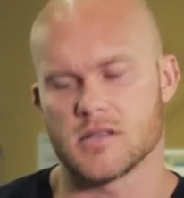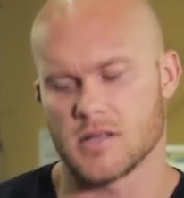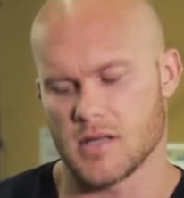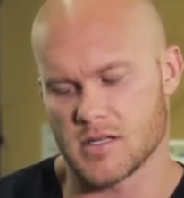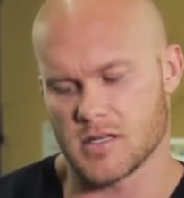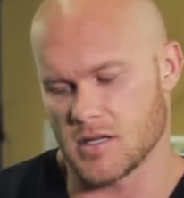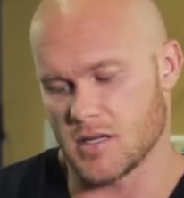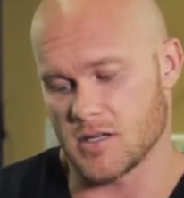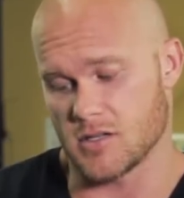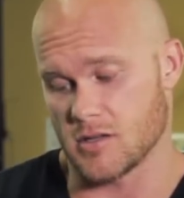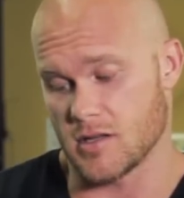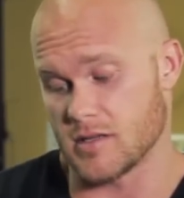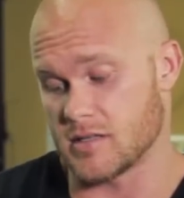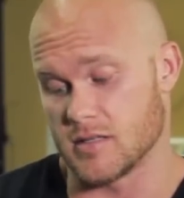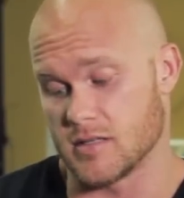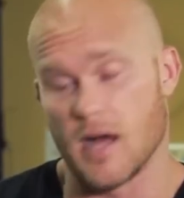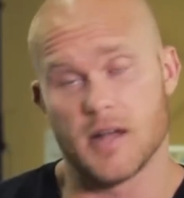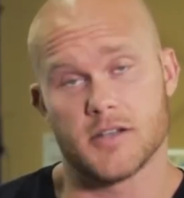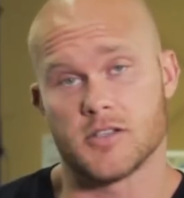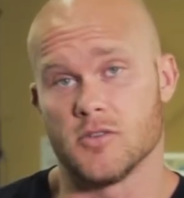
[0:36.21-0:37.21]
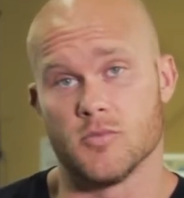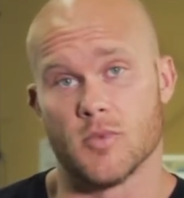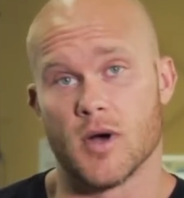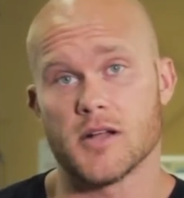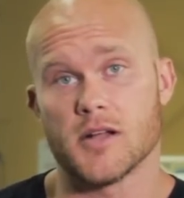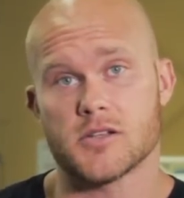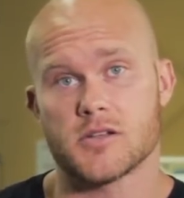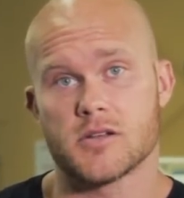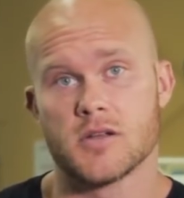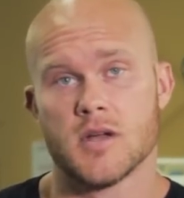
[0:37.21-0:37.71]
It's not too
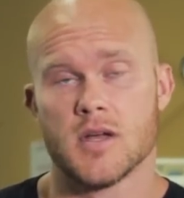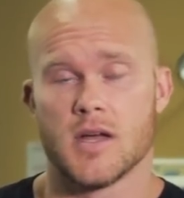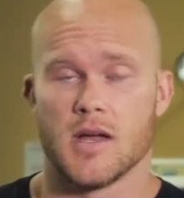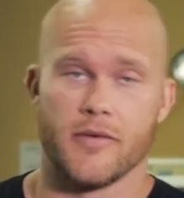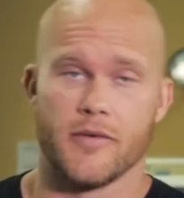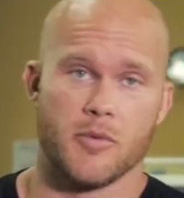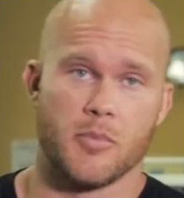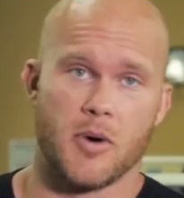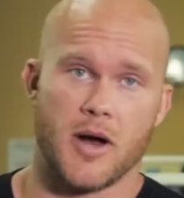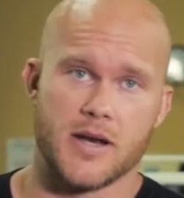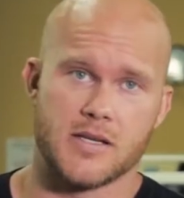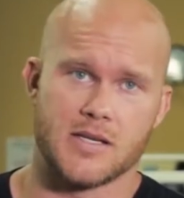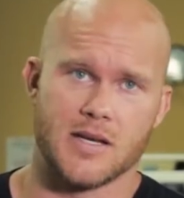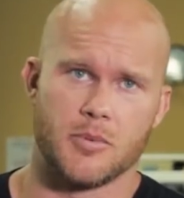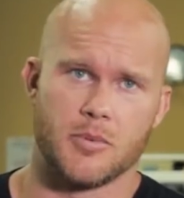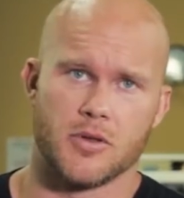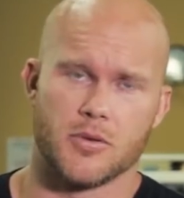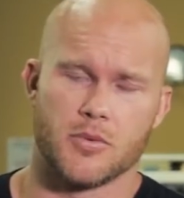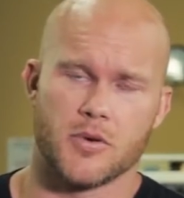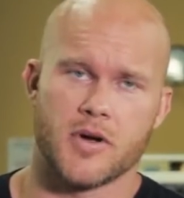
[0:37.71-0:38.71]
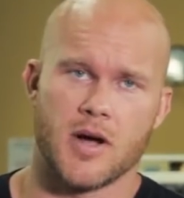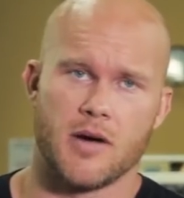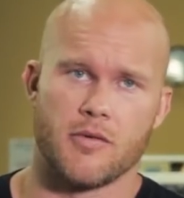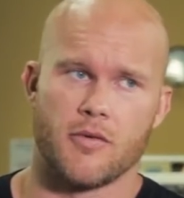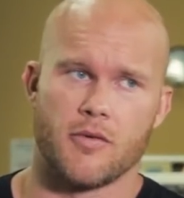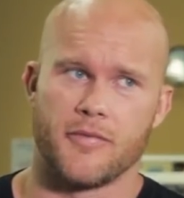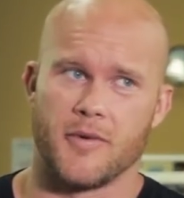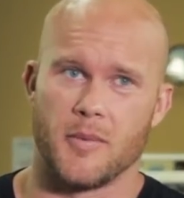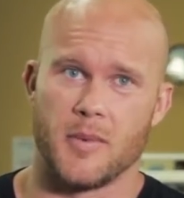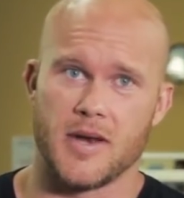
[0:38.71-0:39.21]
much if your body's able to recover
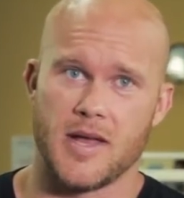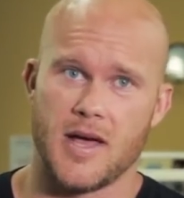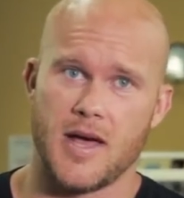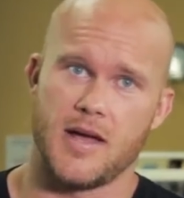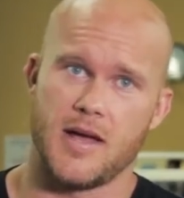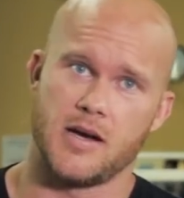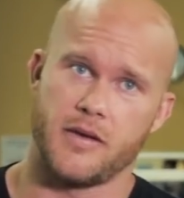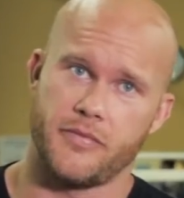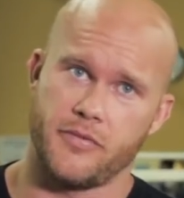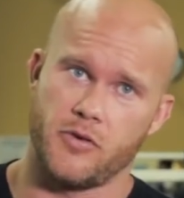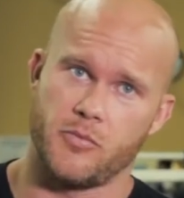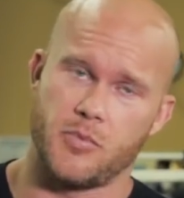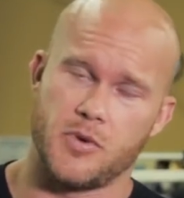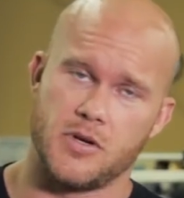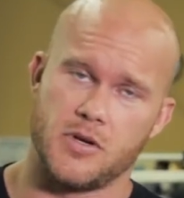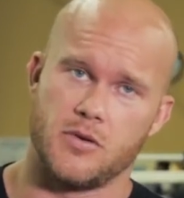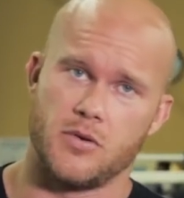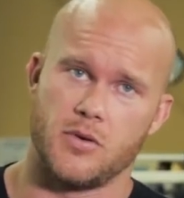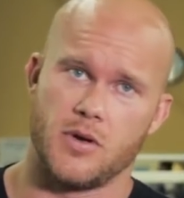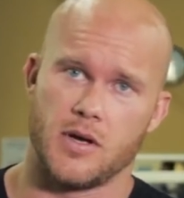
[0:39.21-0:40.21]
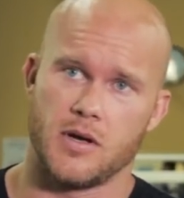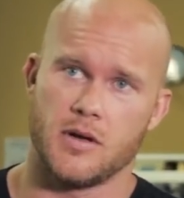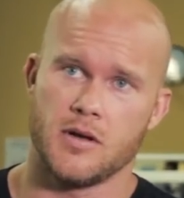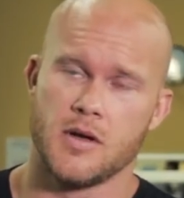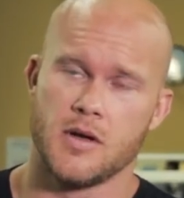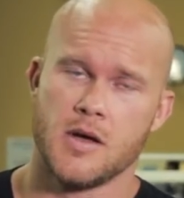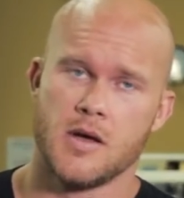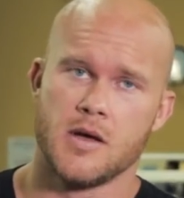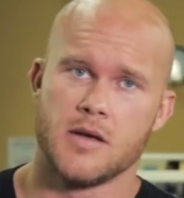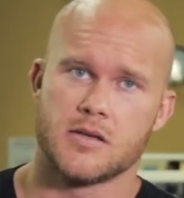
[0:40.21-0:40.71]
from it and if you've been doing
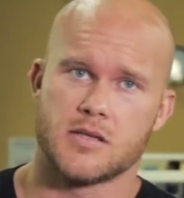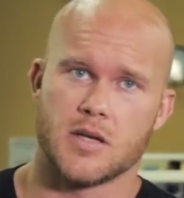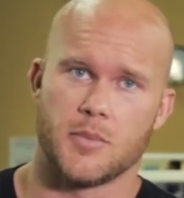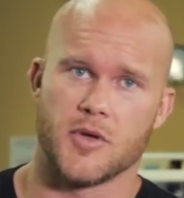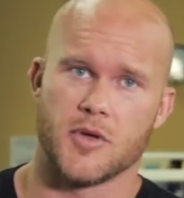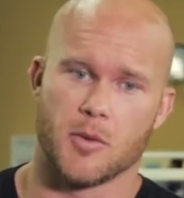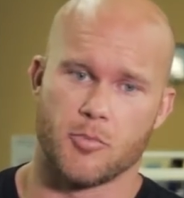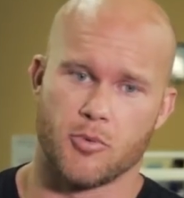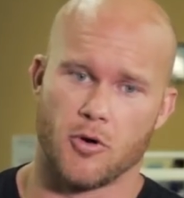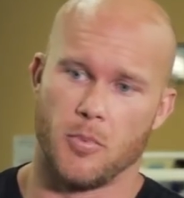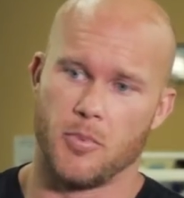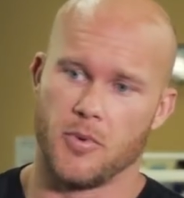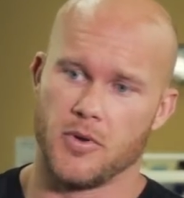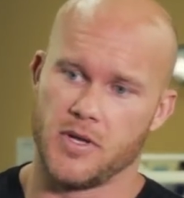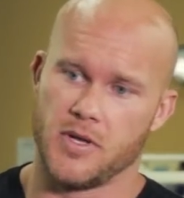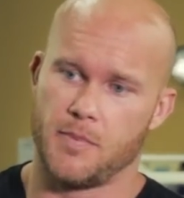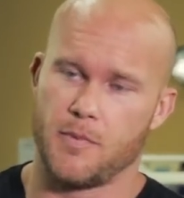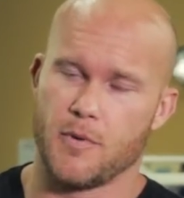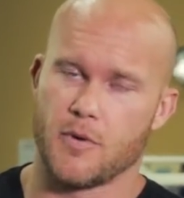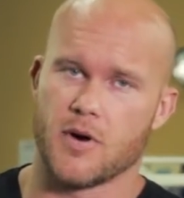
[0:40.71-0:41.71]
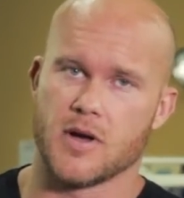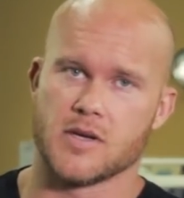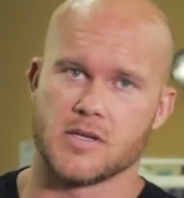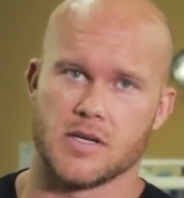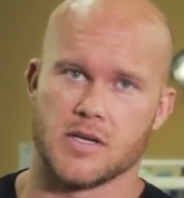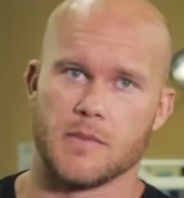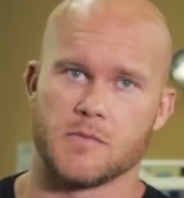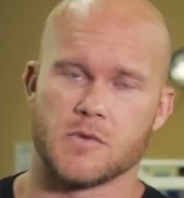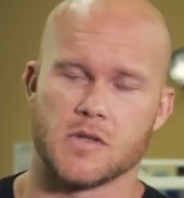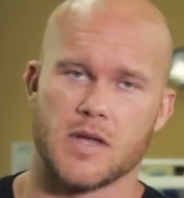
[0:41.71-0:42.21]
something appropriately progressing
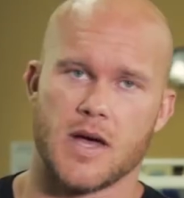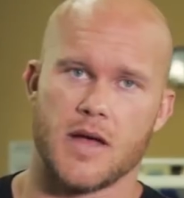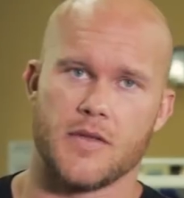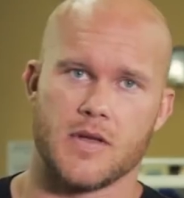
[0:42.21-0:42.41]
up to that.